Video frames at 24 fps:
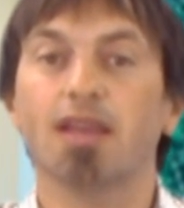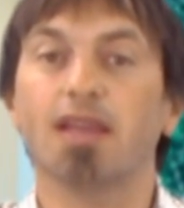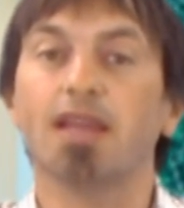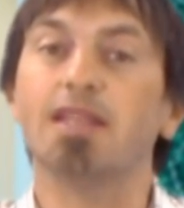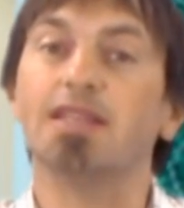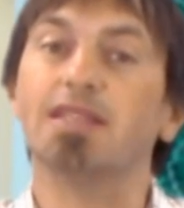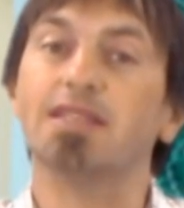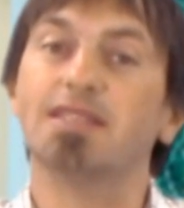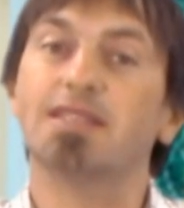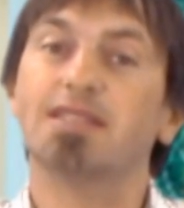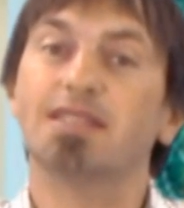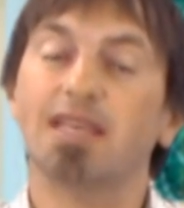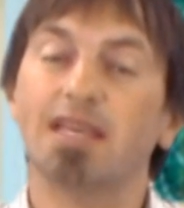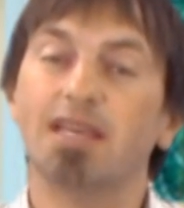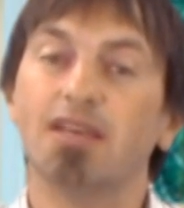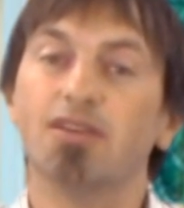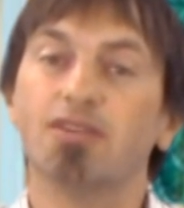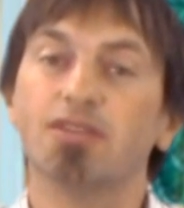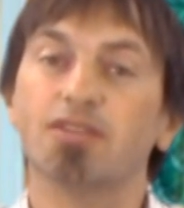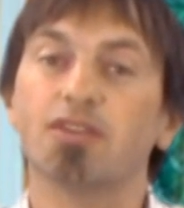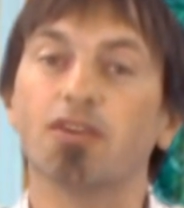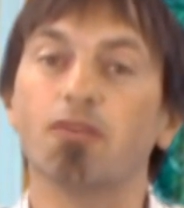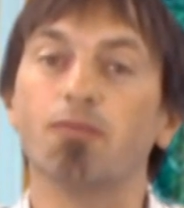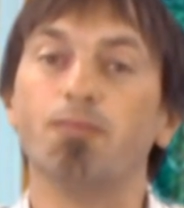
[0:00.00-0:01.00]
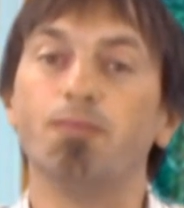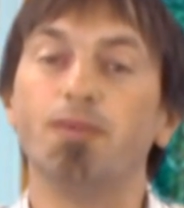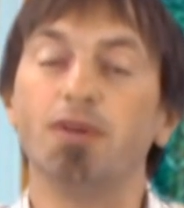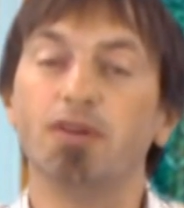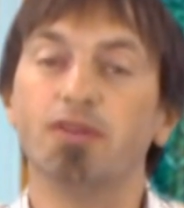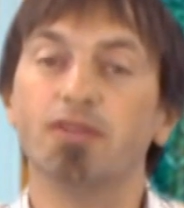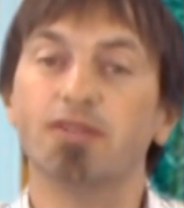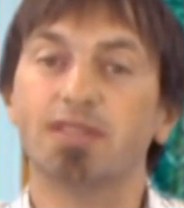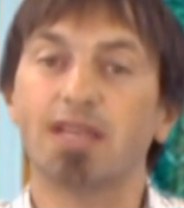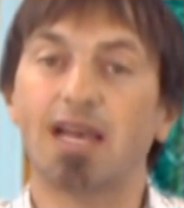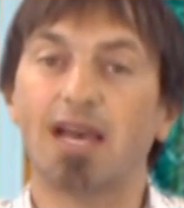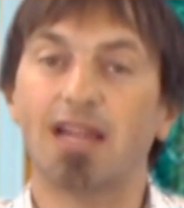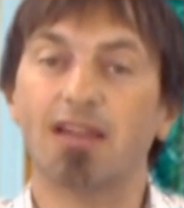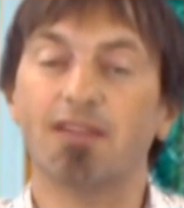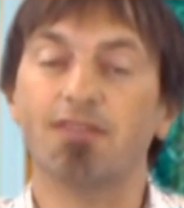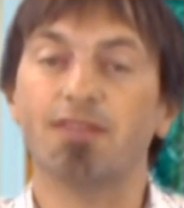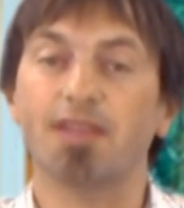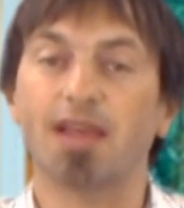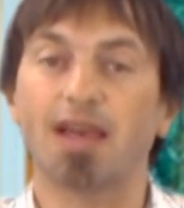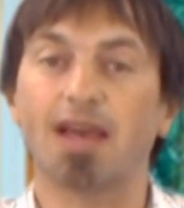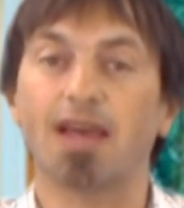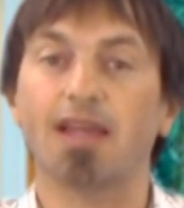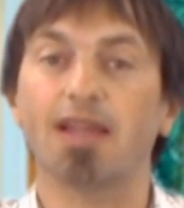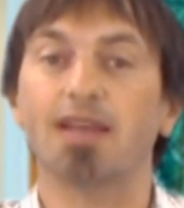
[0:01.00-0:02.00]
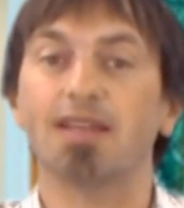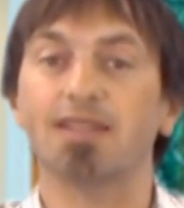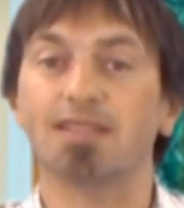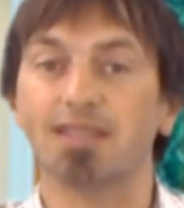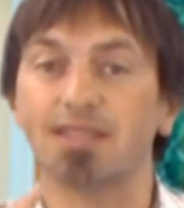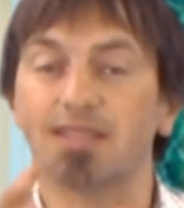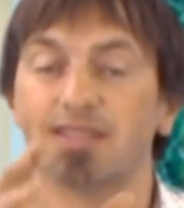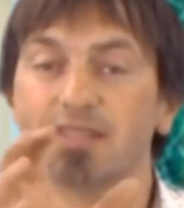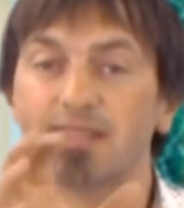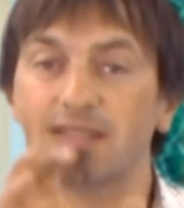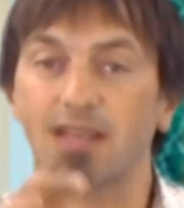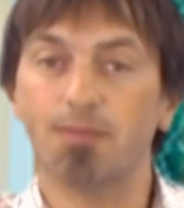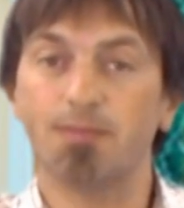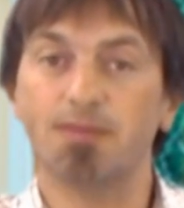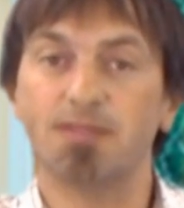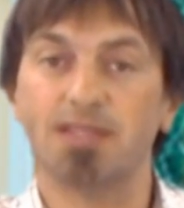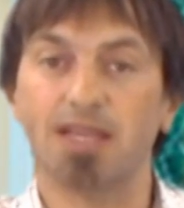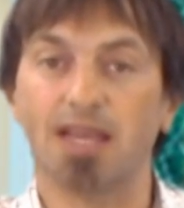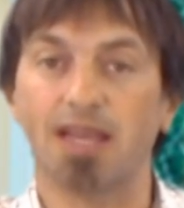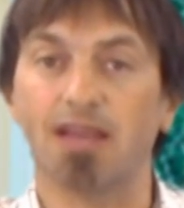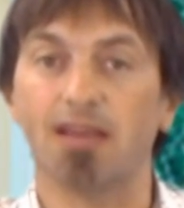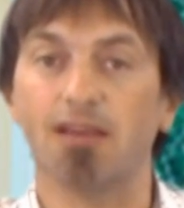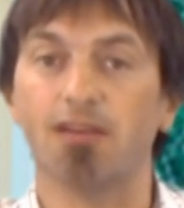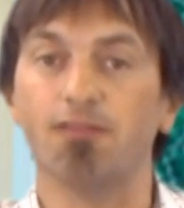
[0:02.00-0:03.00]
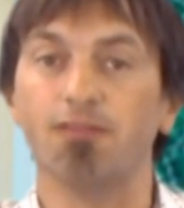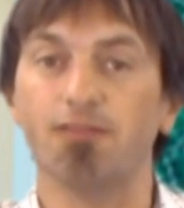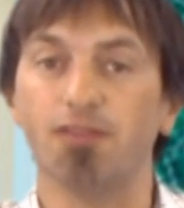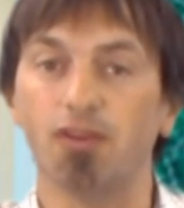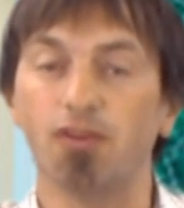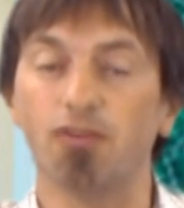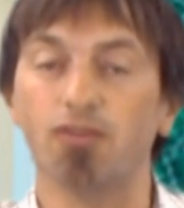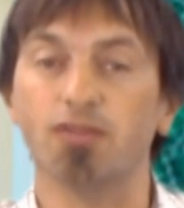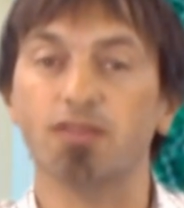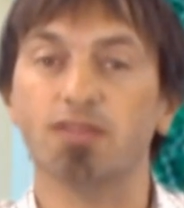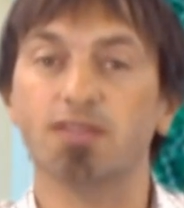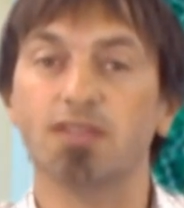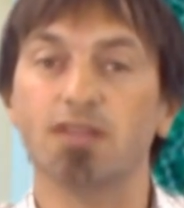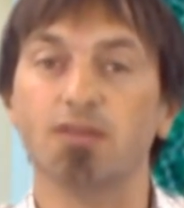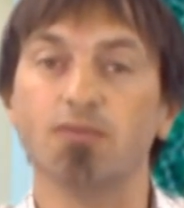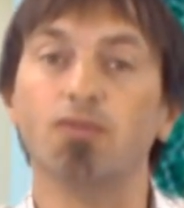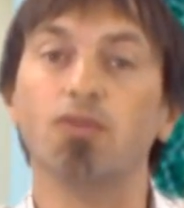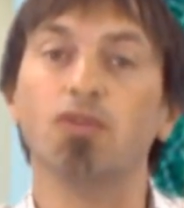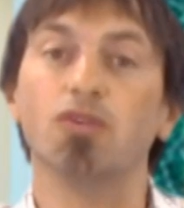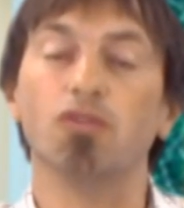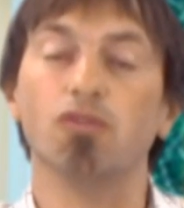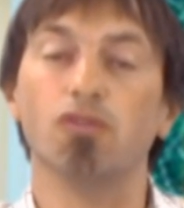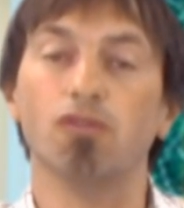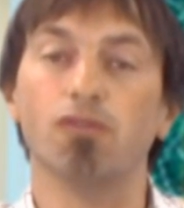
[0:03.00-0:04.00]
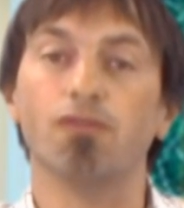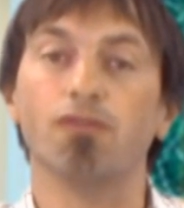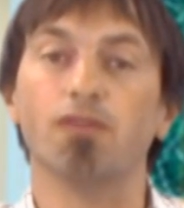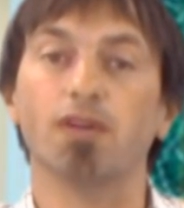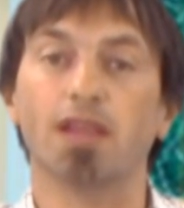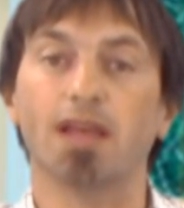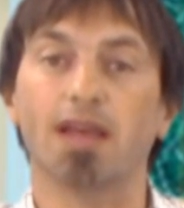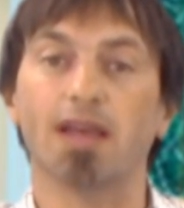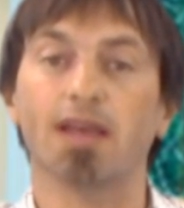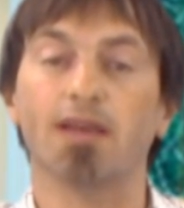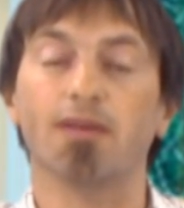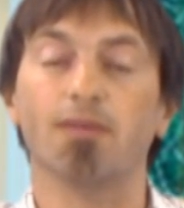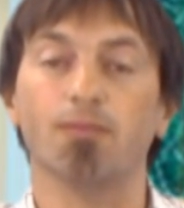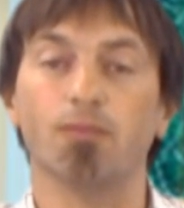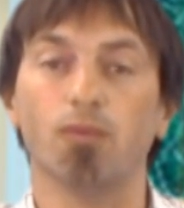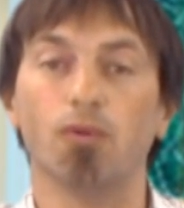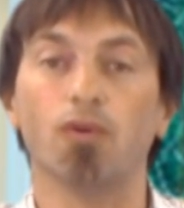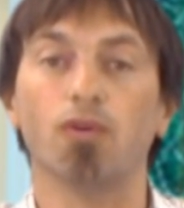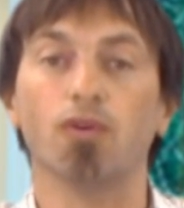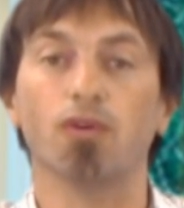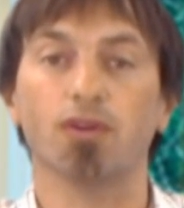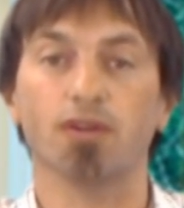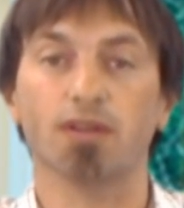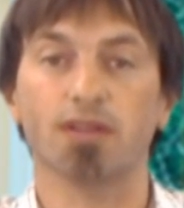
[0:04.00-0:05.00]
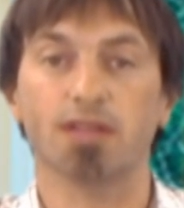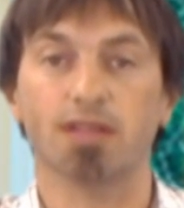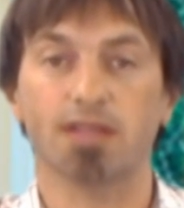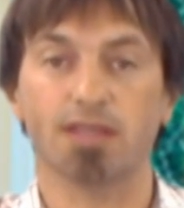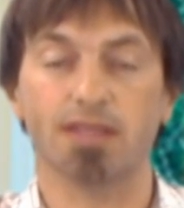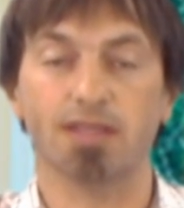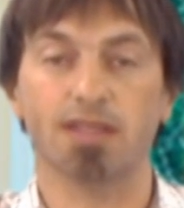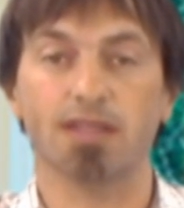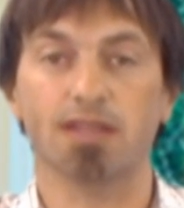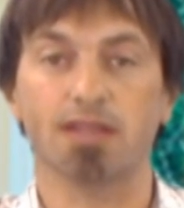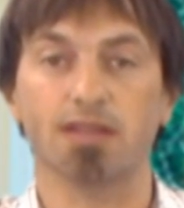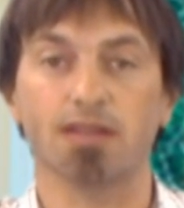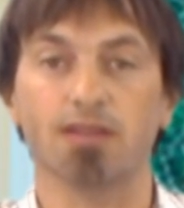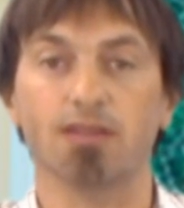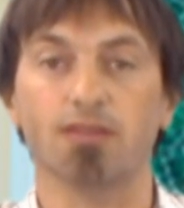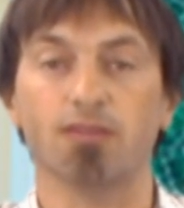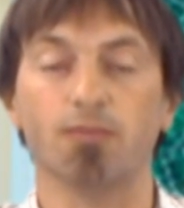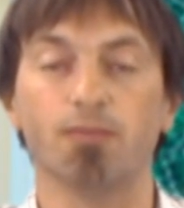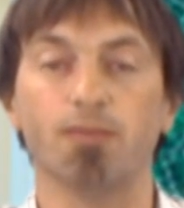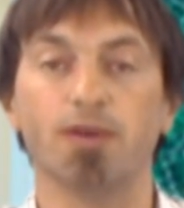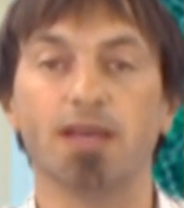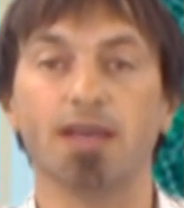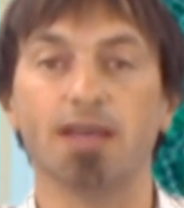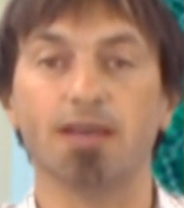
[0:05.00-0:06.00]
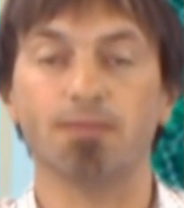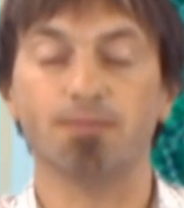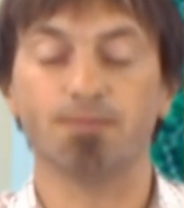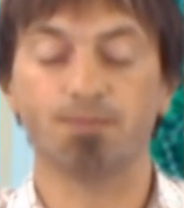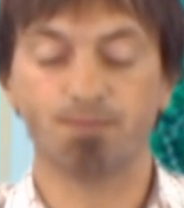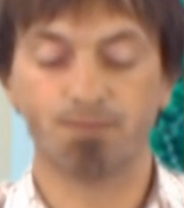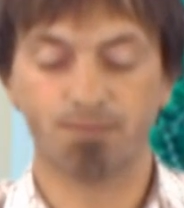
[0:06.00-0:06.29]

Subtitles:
and the scales are built out of that as a subset of notes, and we'll go over that more in a little bit.